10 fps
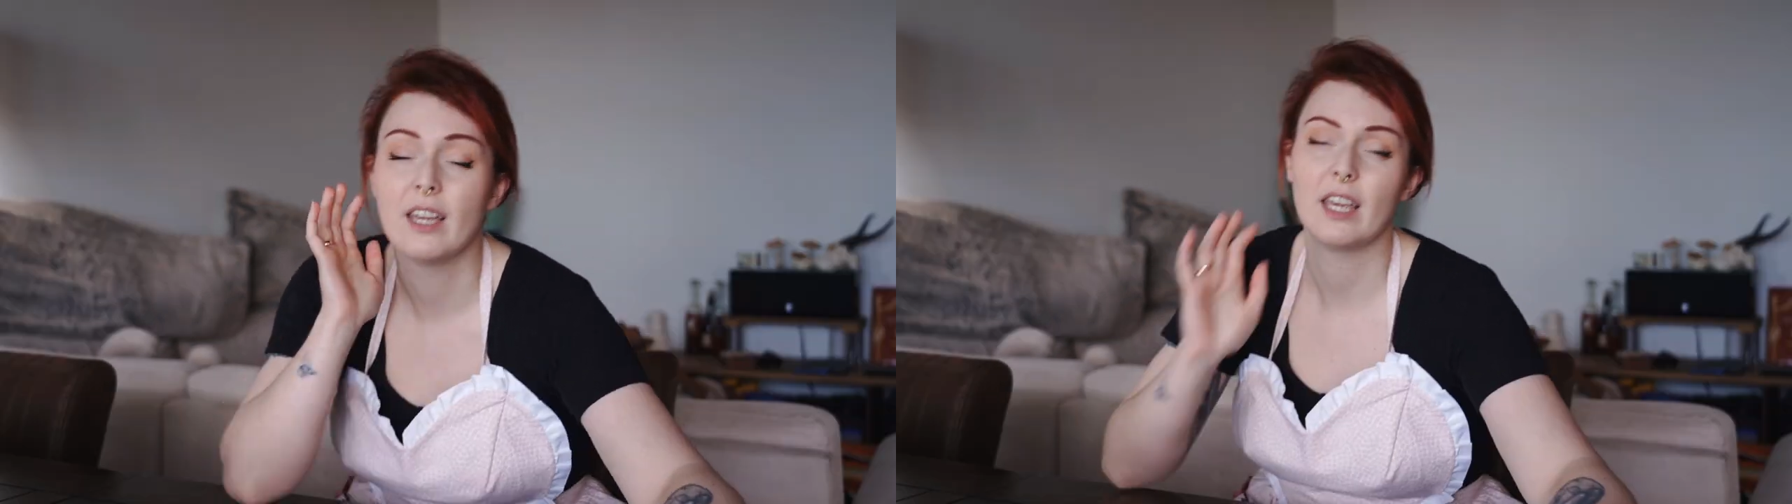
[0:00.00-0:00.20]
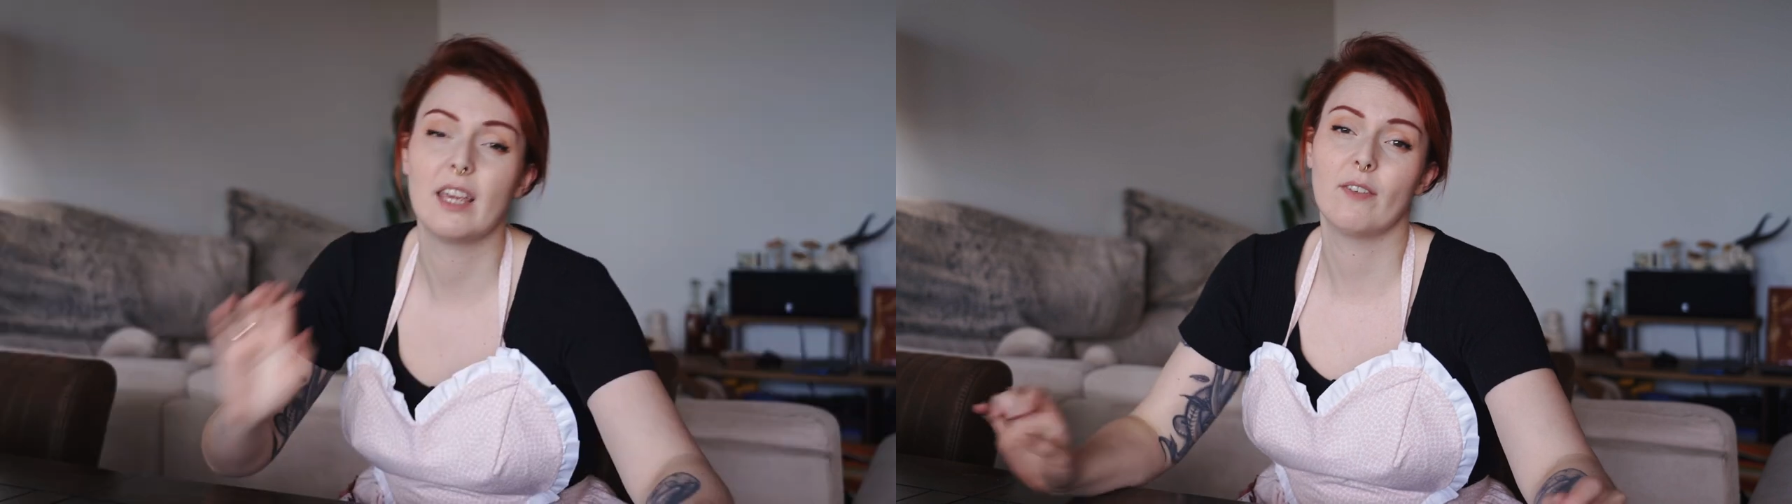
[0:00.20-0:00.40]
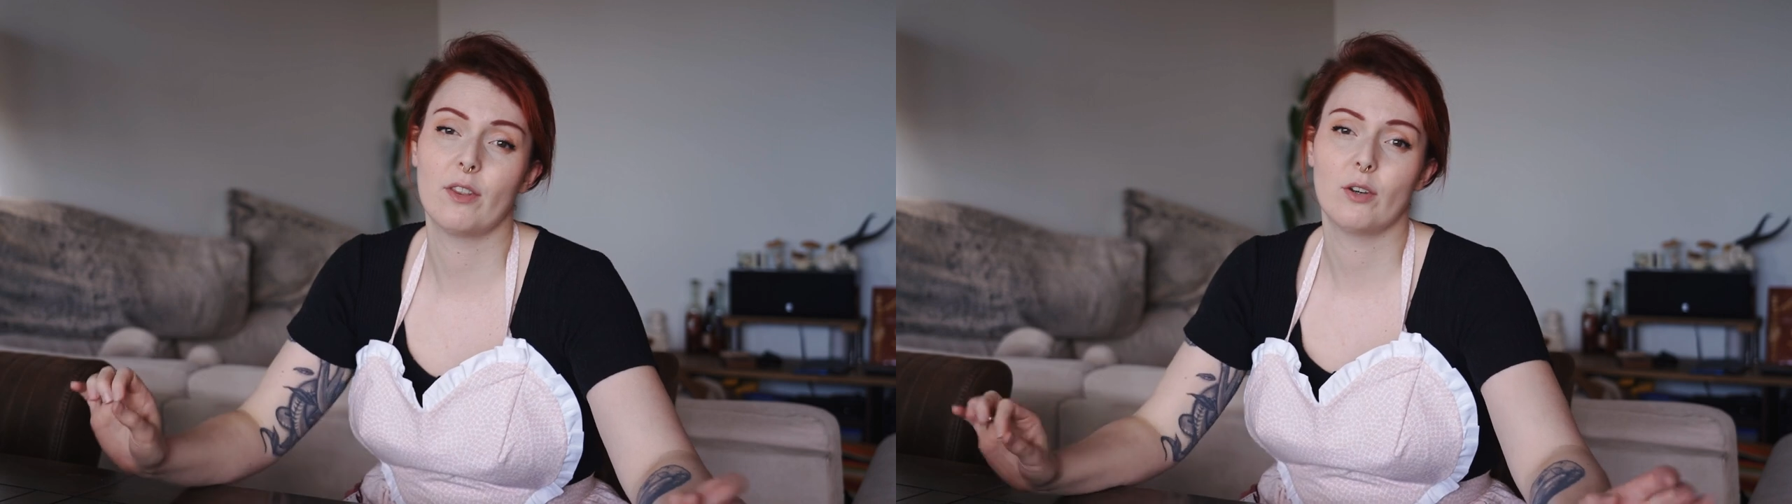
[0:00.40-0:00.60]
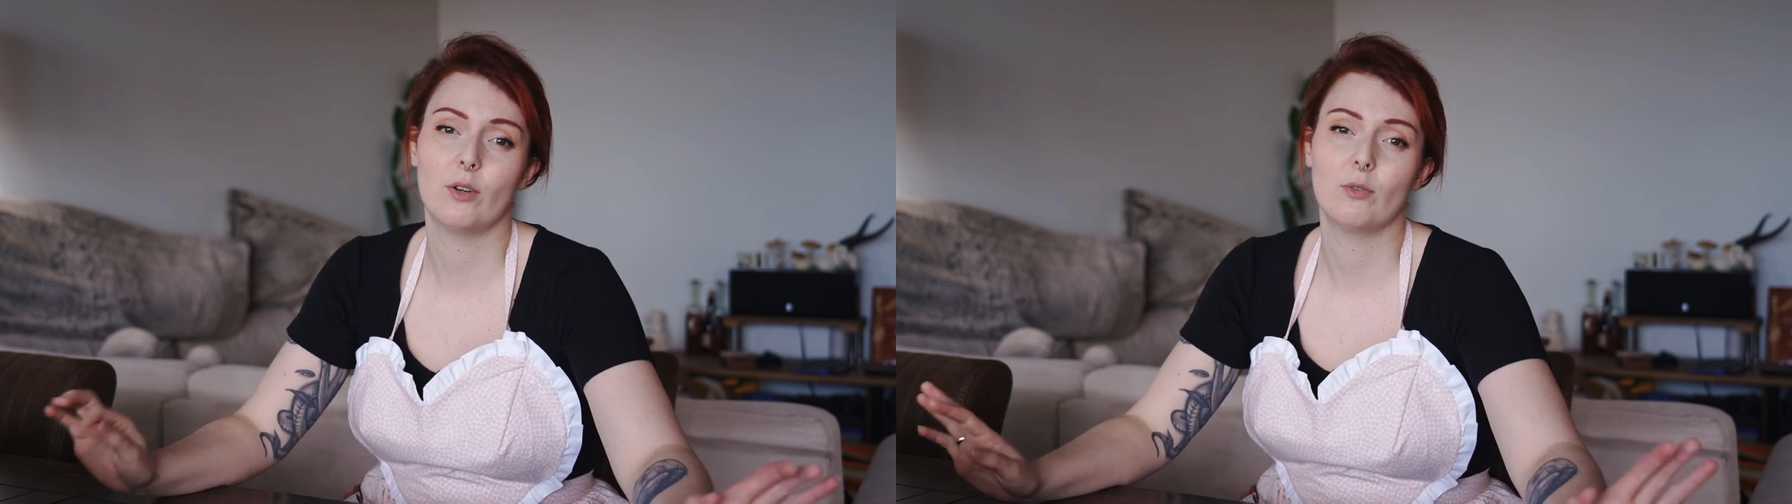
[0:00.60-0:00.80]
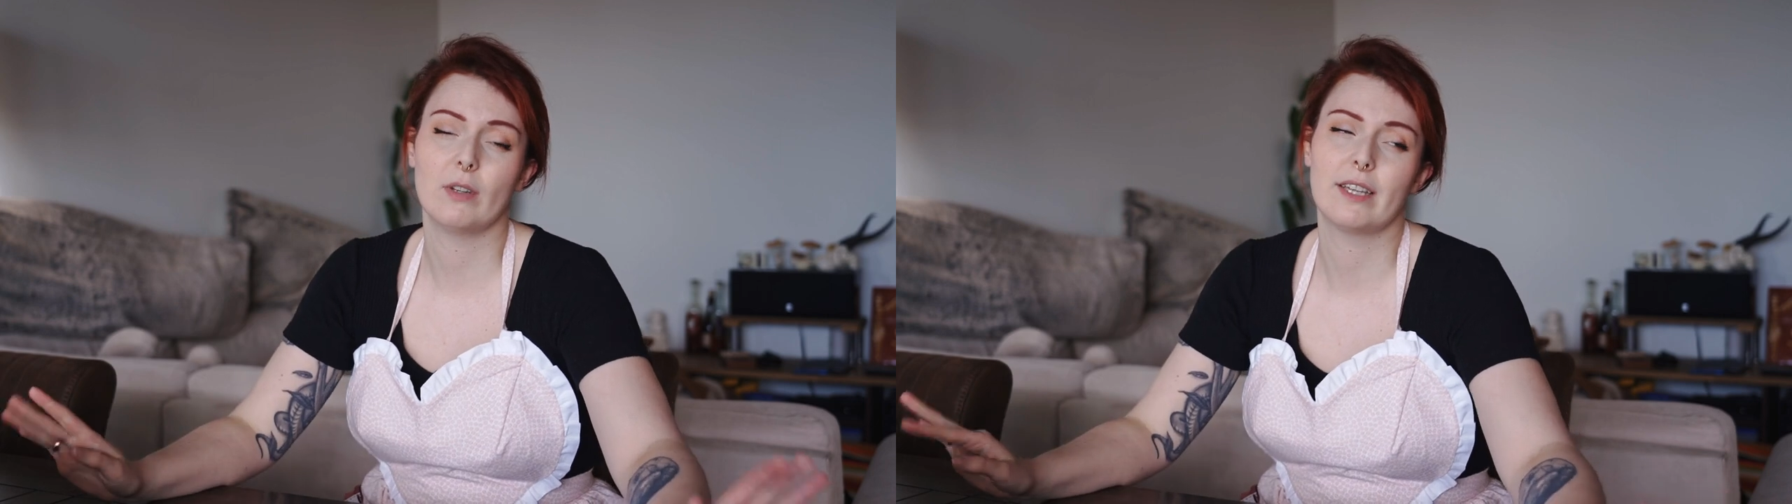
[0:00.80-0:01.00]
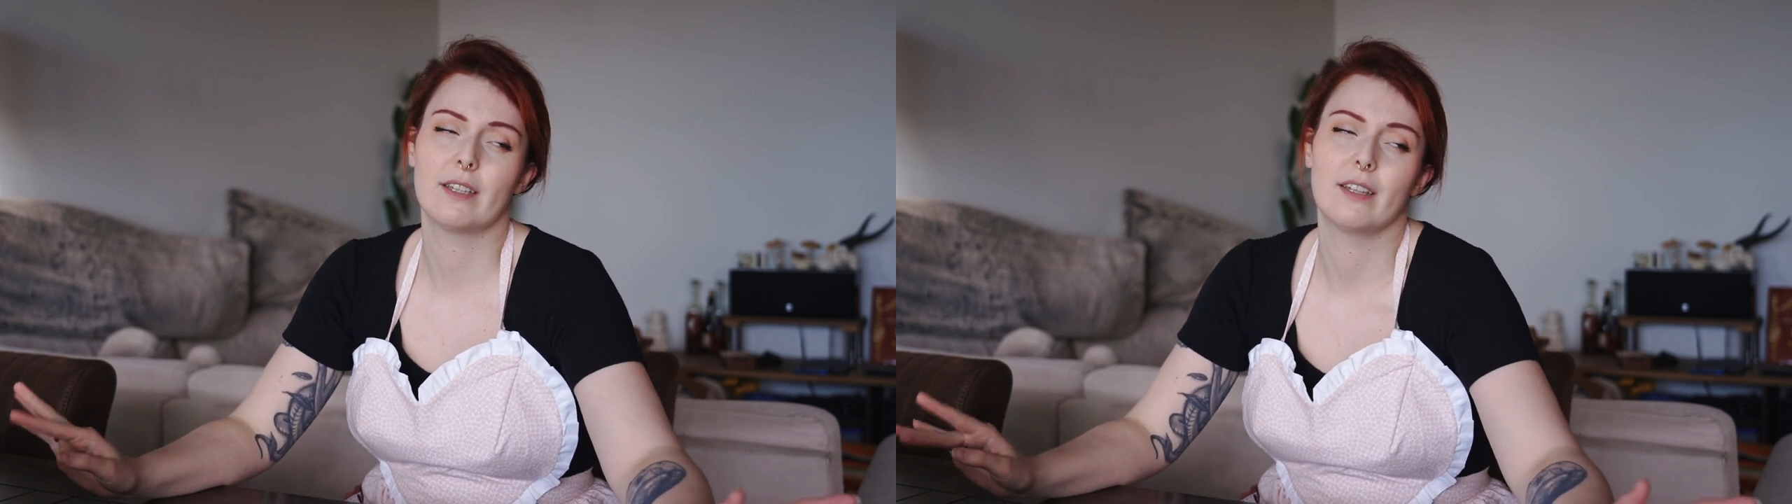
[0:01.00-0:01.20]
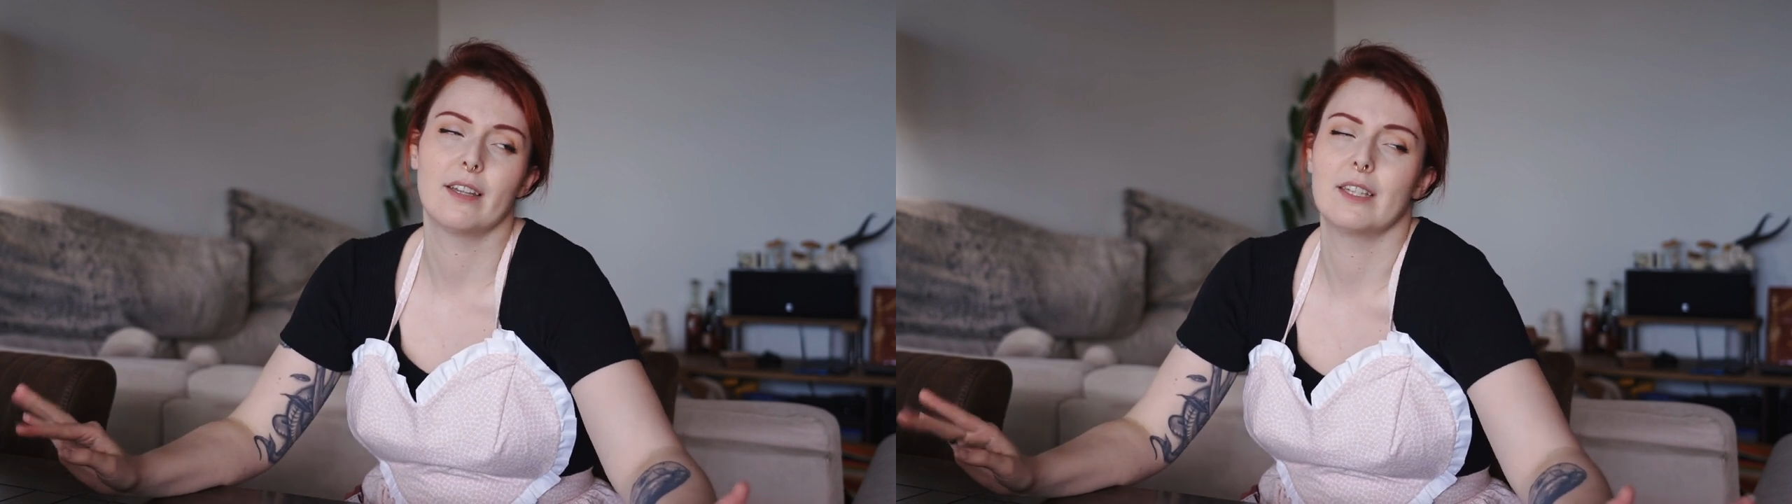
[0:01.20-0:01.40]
even though like